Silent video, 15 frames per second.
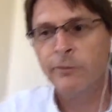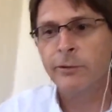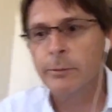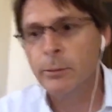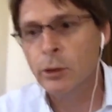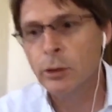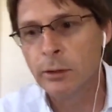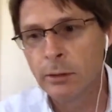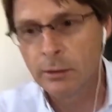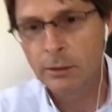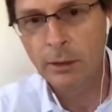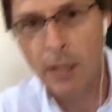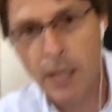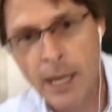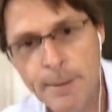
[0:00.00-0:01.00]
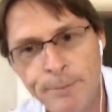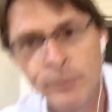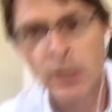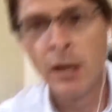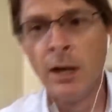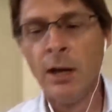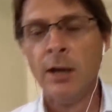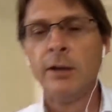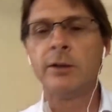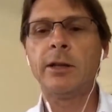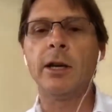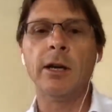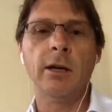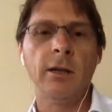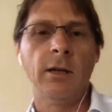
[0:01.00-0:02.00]
for a MOOC.
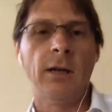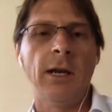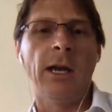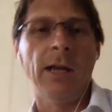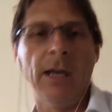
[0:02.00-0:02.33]
So